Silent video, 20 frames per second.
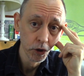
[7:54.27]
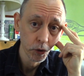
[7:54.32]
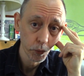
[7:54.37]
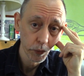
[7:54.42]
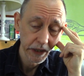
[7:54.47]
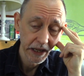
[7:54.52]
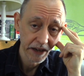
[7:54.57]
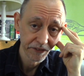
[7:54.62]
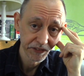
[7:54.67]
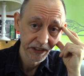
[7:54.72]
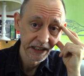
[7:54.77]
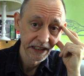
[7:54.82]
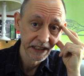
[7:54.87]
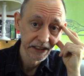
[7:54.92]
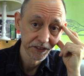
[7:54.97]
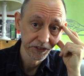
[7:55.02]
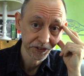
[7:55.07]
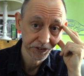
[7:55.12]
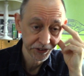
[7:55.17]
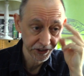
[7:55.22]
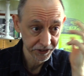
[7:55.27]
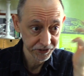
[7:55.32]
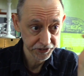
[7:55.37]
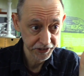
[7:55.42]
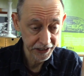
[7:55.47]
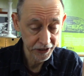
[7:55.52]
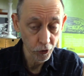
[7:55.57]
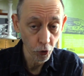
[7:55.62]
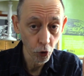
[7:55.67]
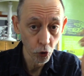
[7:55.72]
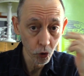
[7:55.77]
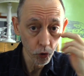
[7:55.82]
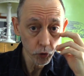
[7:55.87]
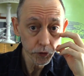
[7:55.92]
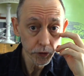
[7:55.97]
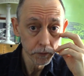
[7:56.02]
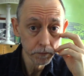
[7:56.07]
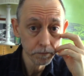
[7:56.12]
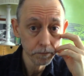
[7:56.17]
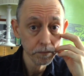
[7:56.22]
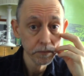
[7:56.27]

we have to get 60 gold